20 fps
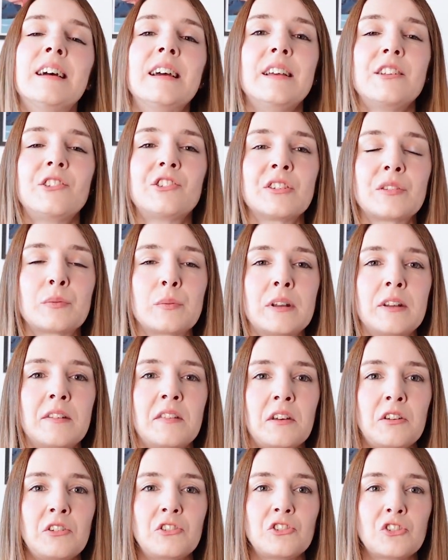It's just one of
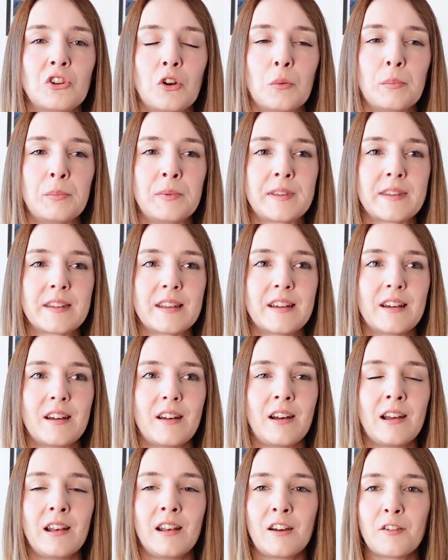those jobs.
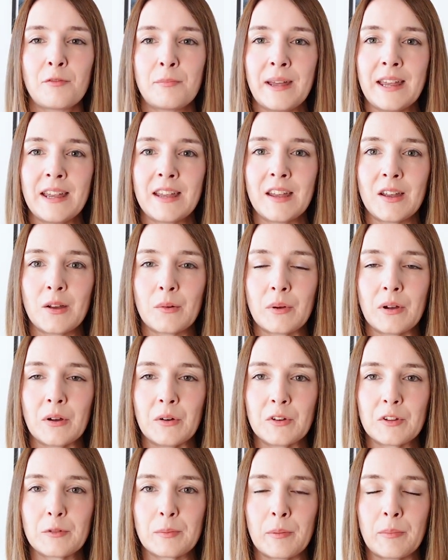I love making
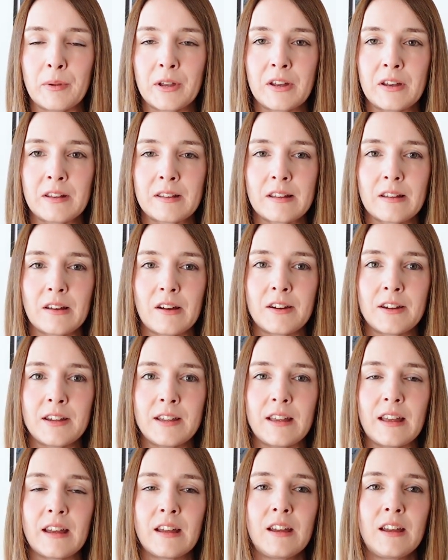quilts, but because
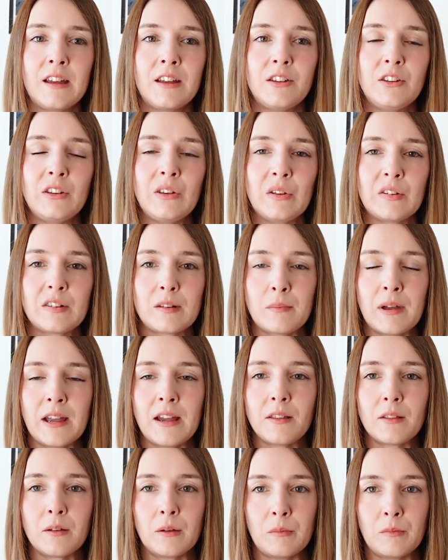I used to
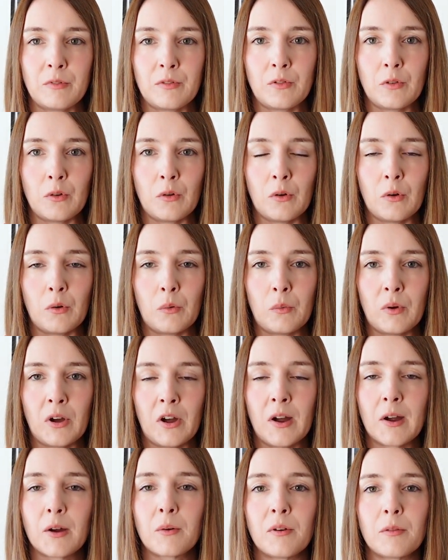make them for
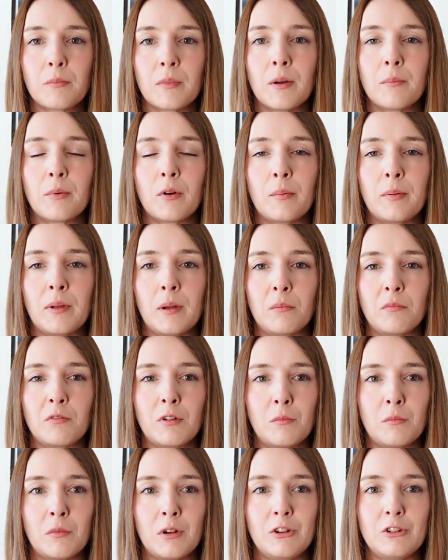work with my Poppy and
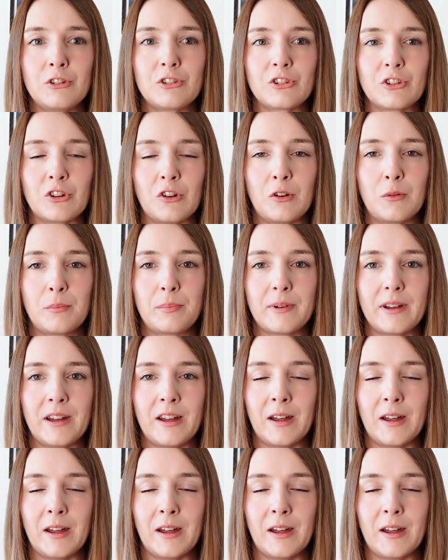Primrose shop,